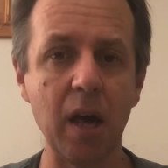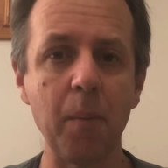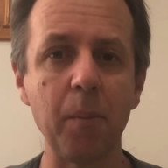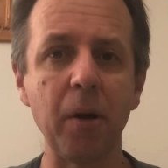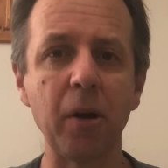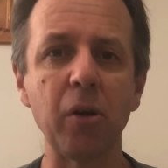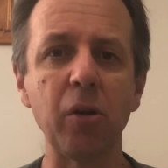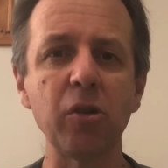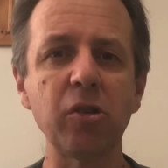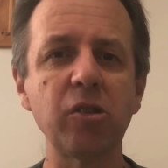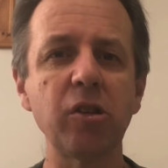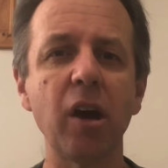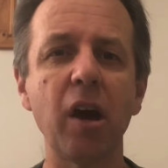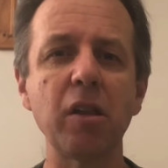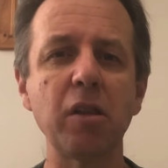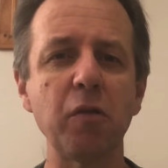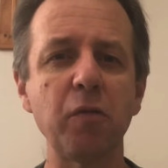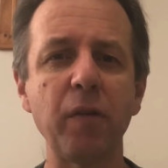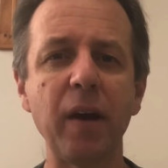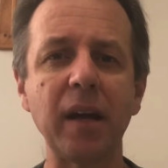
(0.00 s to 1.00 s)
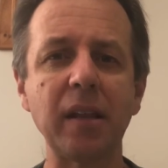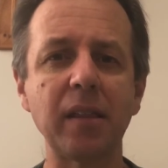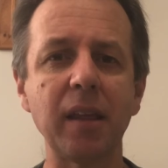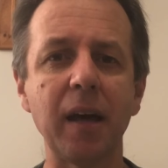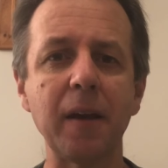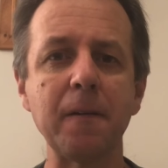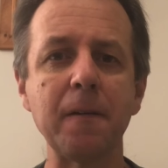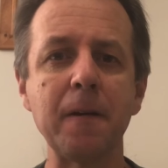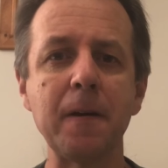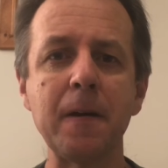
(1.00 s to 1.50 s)
But also the fact
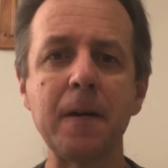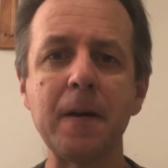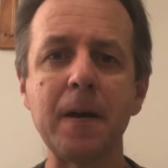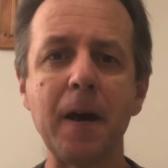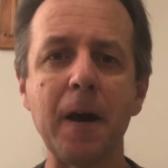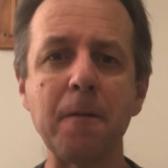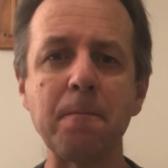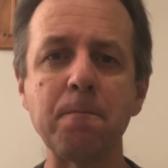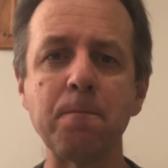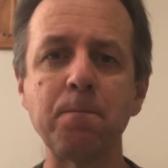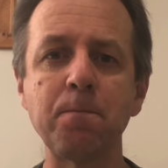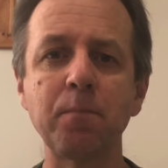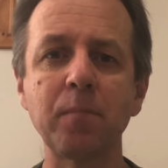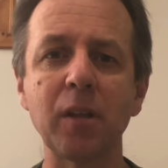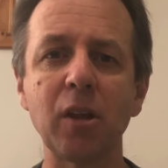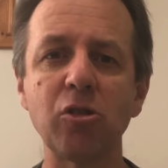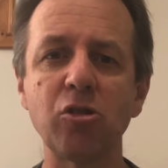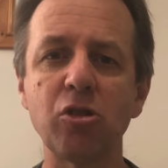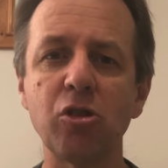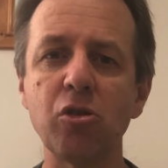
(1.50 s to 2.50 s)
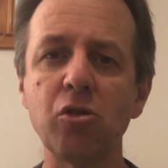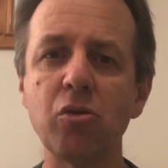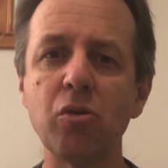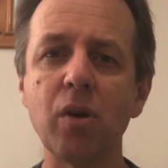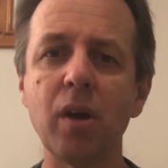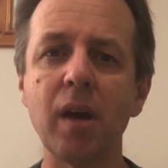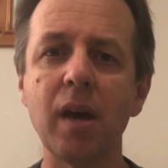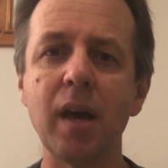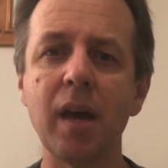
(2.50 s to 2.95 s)
that to